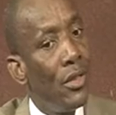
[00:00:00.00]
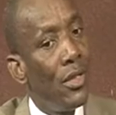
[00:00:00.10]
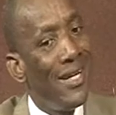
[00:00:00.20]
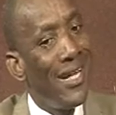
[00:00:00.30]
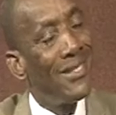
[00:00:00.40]

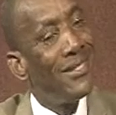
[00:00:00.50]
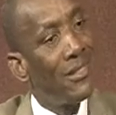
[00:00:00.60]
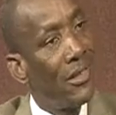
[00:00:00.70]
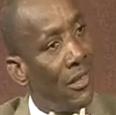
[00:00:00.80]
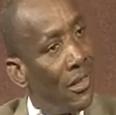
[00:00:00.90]
let's
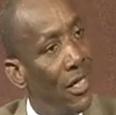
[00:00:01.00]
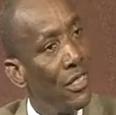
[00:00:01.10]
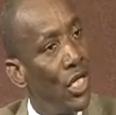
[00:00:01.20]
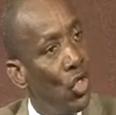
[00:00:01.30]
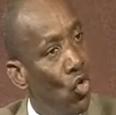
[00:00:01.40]
create
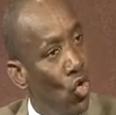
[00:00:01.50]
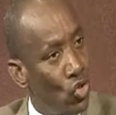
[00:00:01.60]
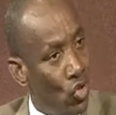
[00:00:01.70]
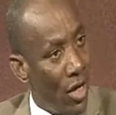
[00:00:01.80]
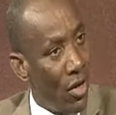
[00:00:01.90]
a new
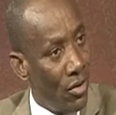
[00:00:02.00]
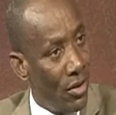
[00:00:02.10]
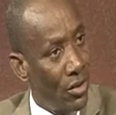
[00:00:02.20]
constitutional order.